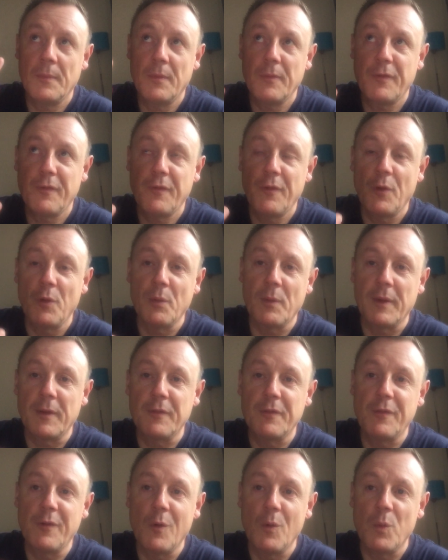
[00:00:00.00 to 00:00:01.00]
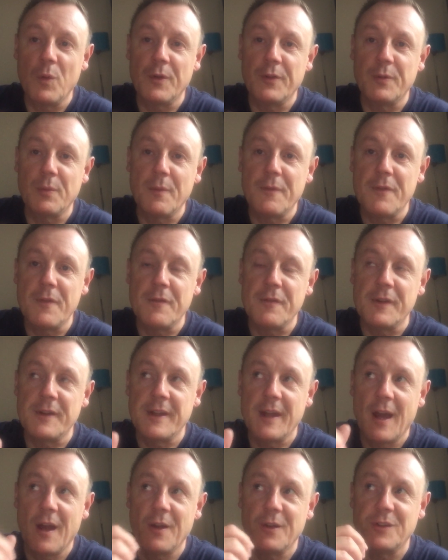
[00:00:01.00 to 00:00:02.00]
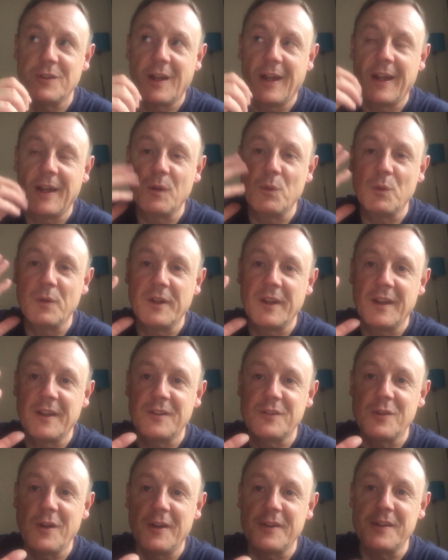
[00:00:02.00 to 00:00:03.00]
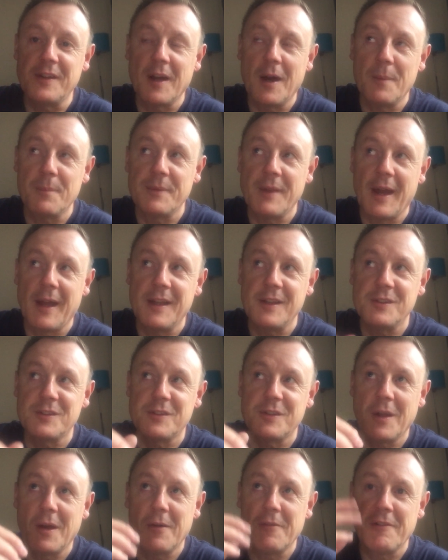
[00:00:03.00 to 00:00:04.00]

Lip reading: following forwards with the videos and all the exciting updates